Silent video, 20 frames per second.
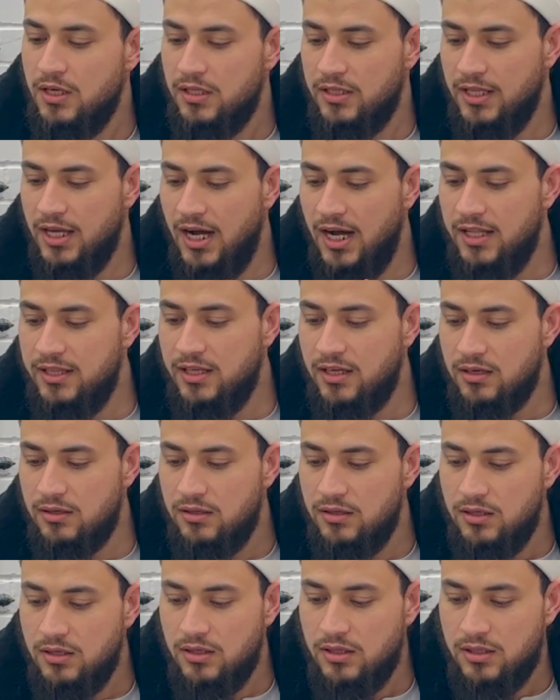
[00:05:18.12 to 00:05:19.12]
The other,
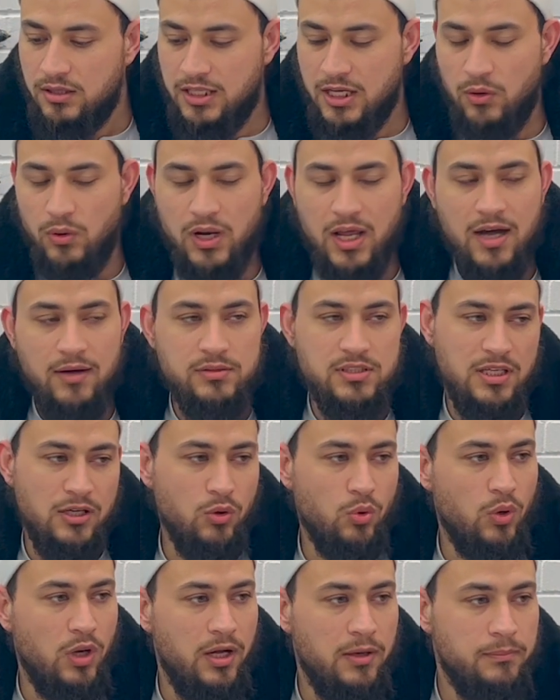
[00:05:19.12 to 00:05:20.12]
they will have
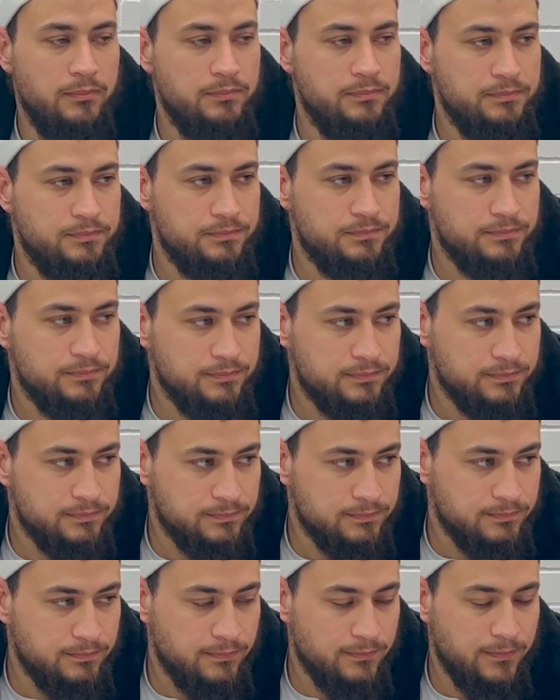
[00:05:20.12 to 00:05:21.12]
taqwa.
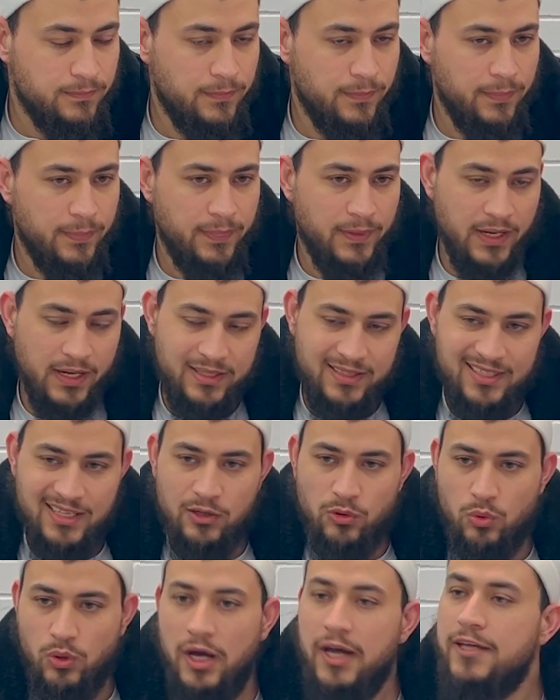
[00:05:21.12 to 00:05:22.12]
And
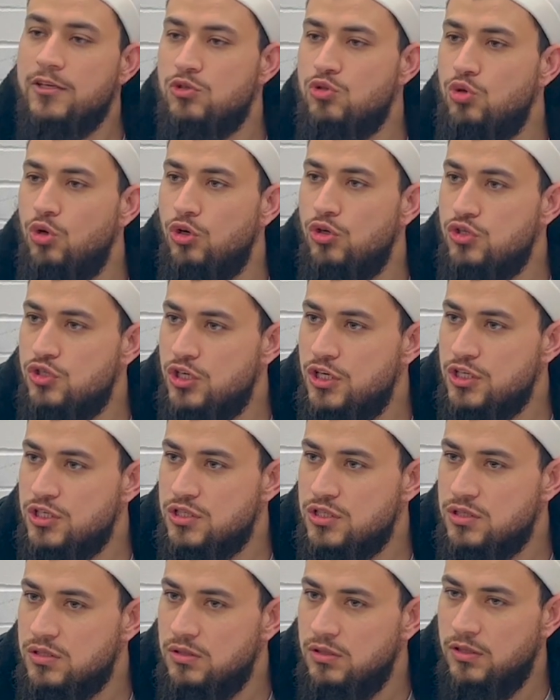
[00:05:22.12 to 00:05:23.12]
taqwa is not
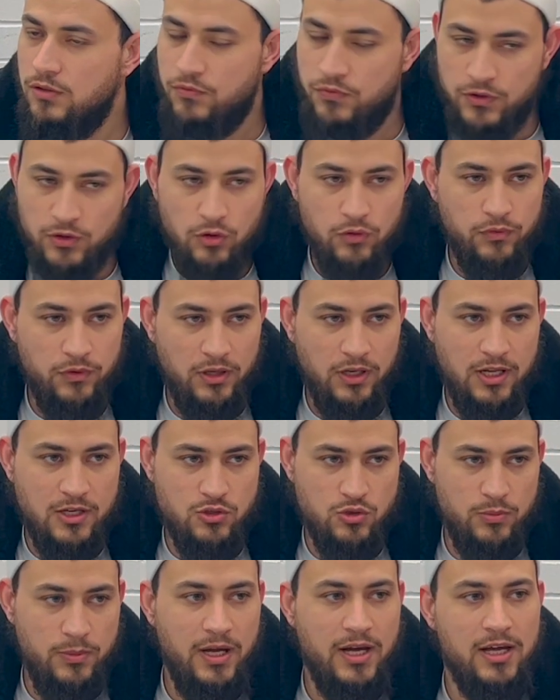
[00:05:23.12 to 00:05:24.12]
just the fear of Allah
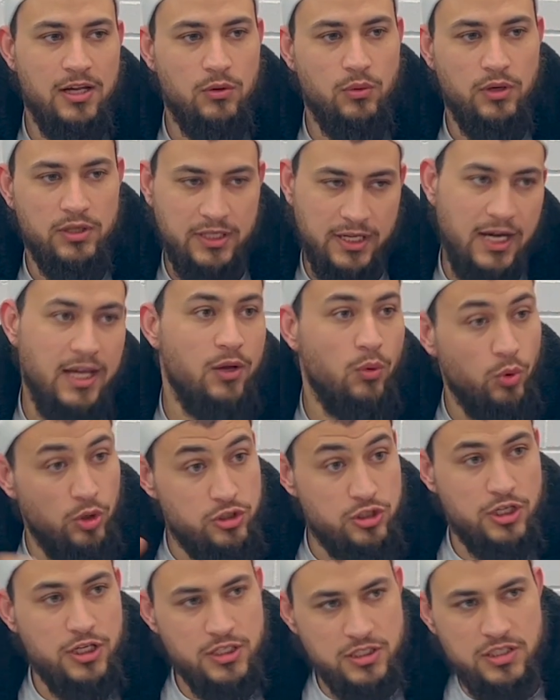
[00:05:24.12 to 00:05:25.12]
subhanahu wa ta'ala,
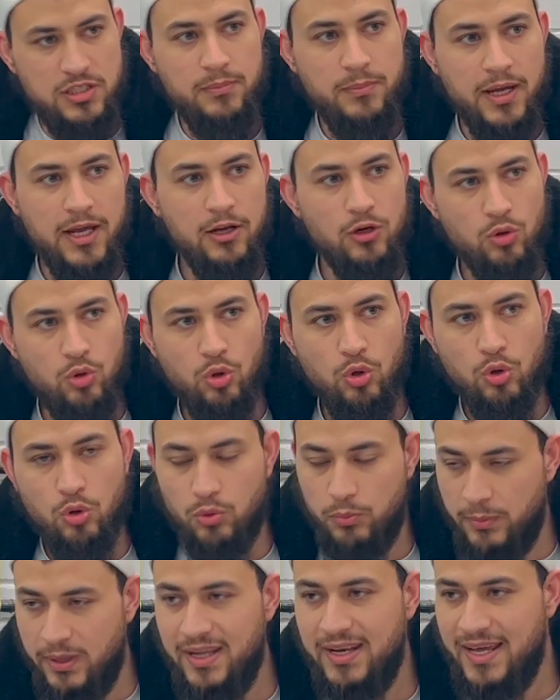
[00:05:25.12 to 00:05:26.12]
which is the main
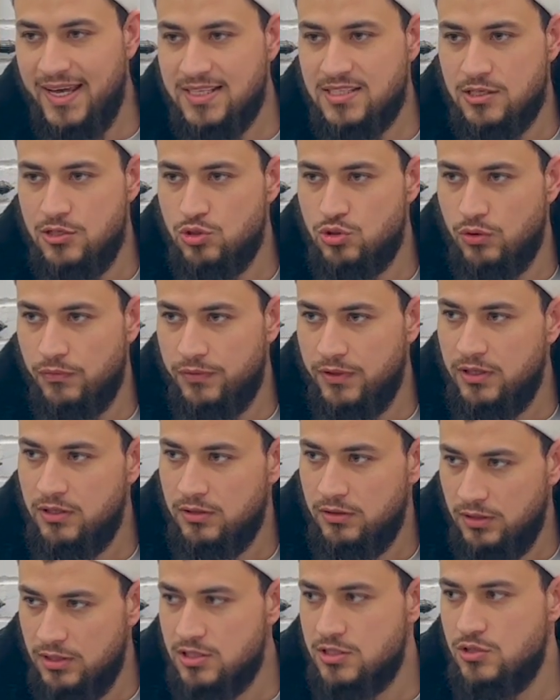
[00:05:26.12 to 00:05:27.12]
core, main essence of it.
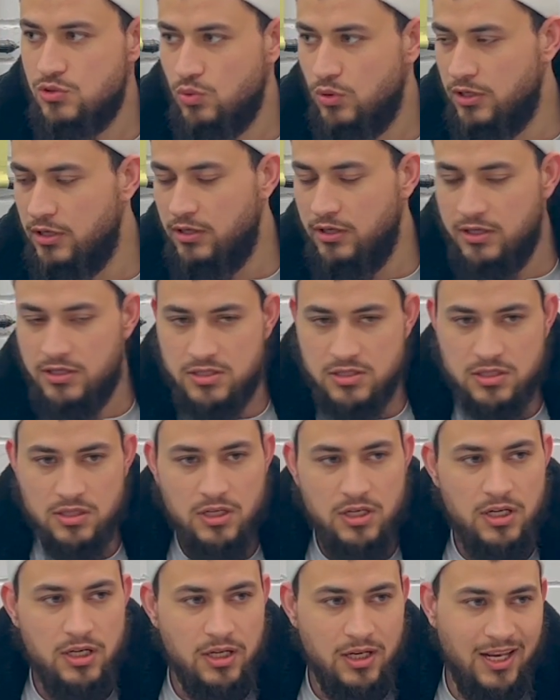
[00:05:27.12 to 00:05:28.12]
This is what it is.
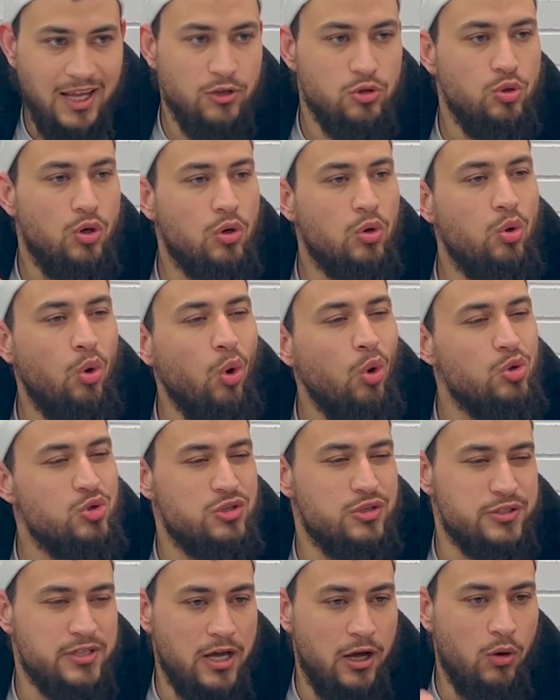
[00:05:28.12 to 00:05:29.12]
That you are
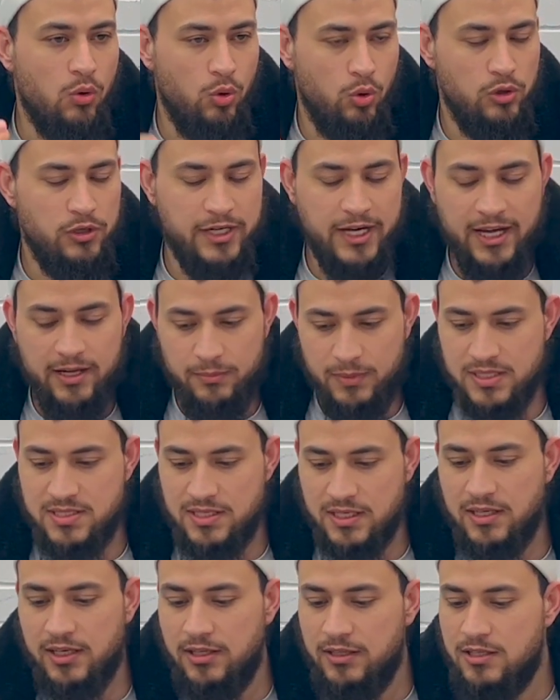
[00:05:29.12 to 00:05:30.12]
cautious at all time,
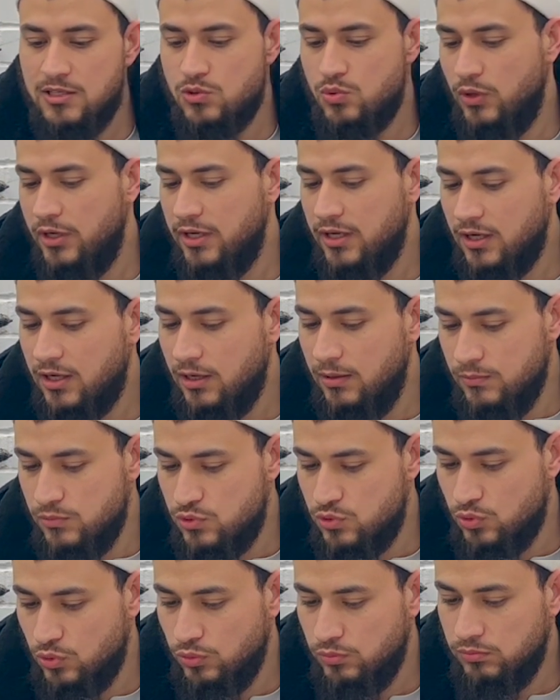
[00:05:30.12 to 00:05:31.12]
basically. This is what it
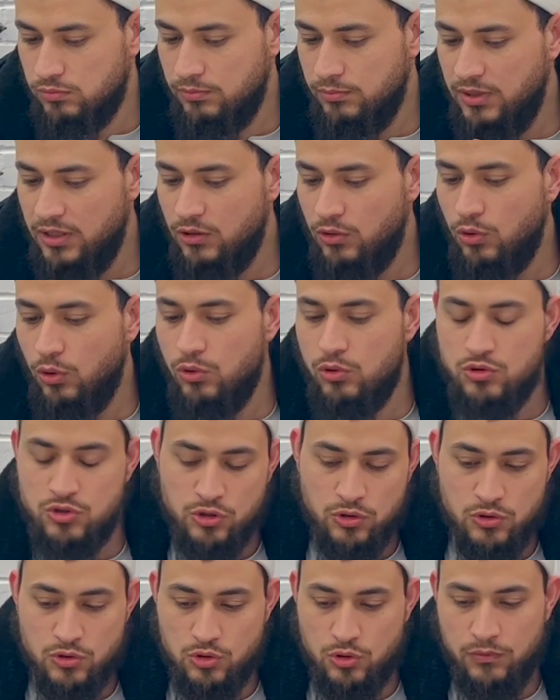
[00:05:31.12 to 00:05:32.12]
comes to. Being
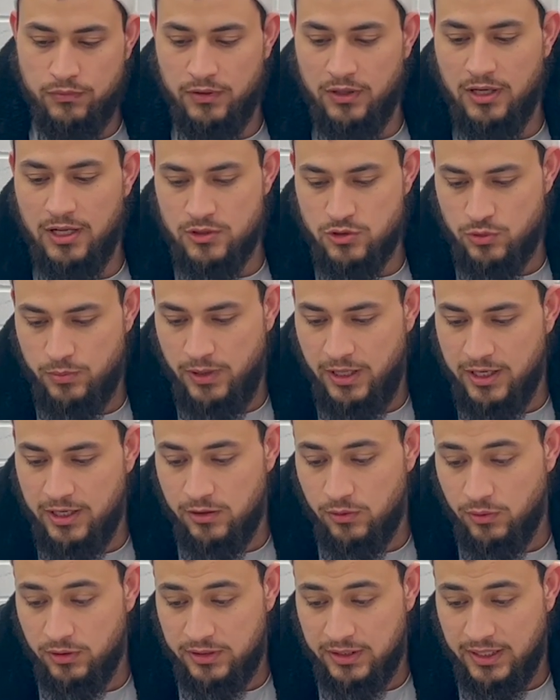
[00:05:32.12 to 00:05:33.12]
conscious of Allah
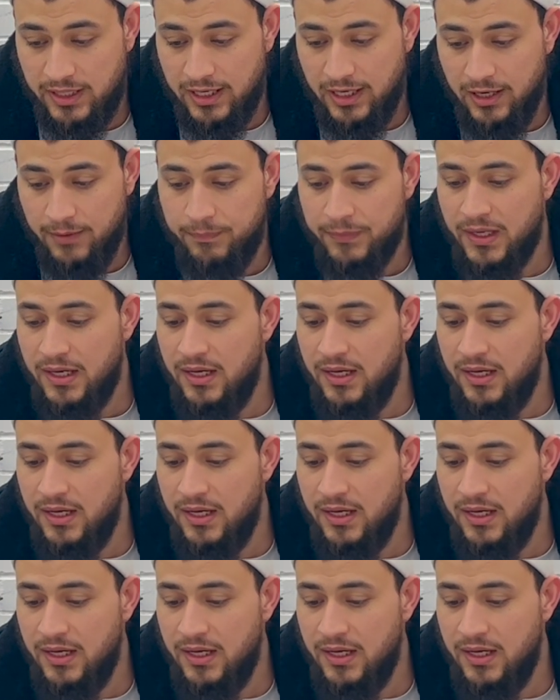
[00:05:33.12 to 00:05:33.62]
subhanahu wa ta'ala.